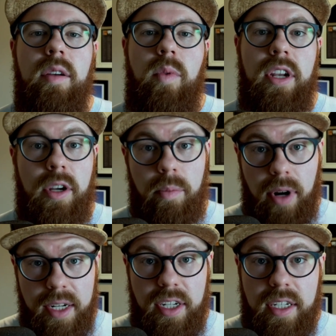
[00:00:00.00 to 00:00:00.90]
when your
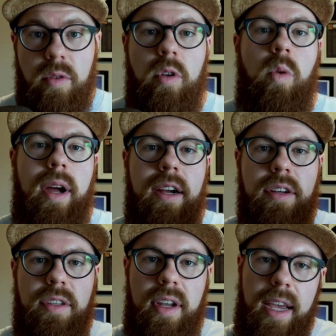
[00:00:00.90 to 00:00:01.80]
project
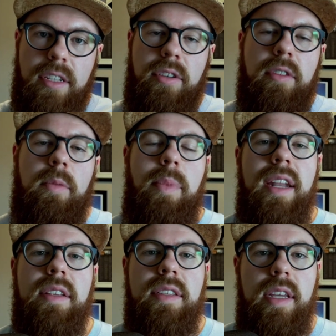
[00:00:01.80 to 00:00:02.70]
requires an external
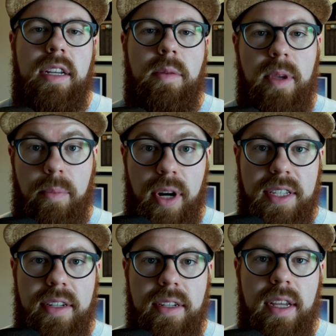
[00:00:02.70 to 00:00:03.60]
dependency to be
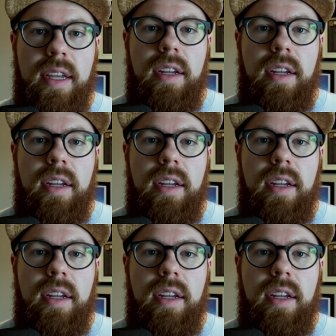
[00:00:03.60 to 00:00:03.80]
present